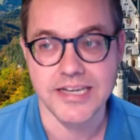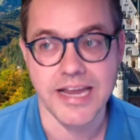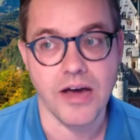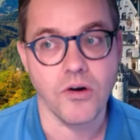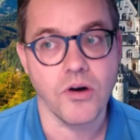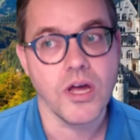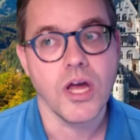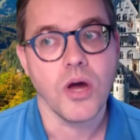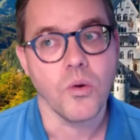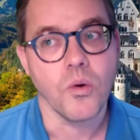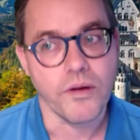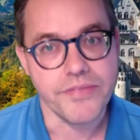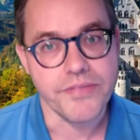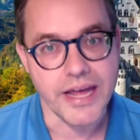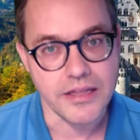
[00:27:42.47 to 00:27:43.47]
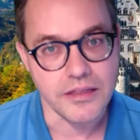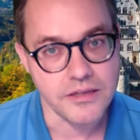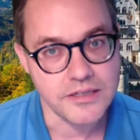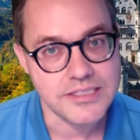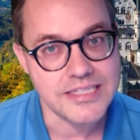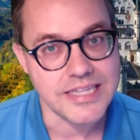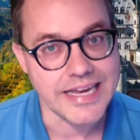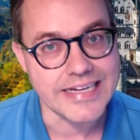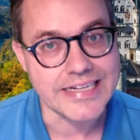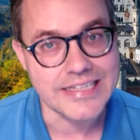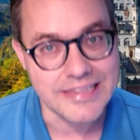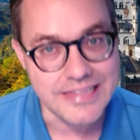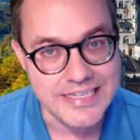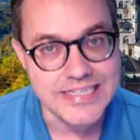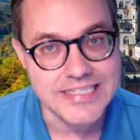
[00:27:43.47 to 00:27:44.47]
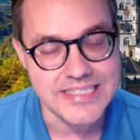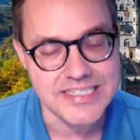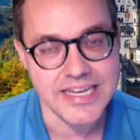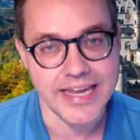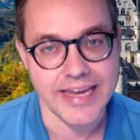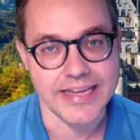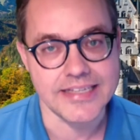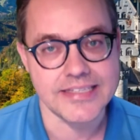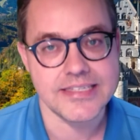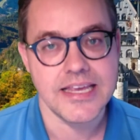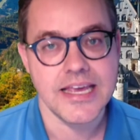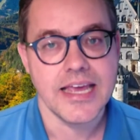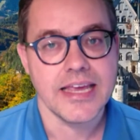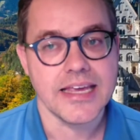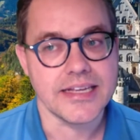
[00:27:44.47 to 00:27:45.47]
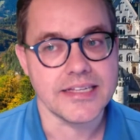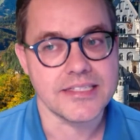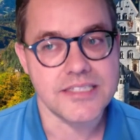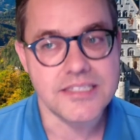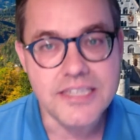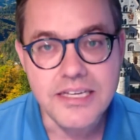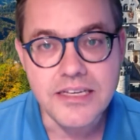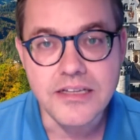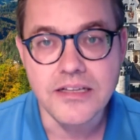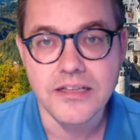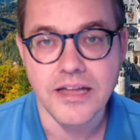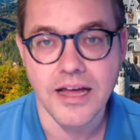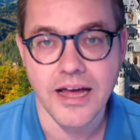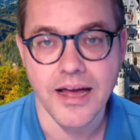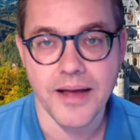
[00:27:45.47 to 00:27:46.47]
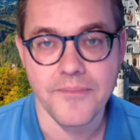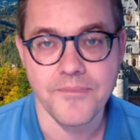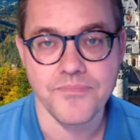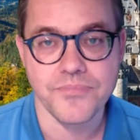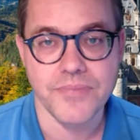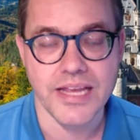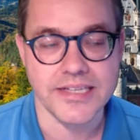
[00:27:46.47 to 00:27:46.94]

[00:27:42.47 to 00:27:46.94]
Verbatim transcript: Now, what that looks like these days is still, um,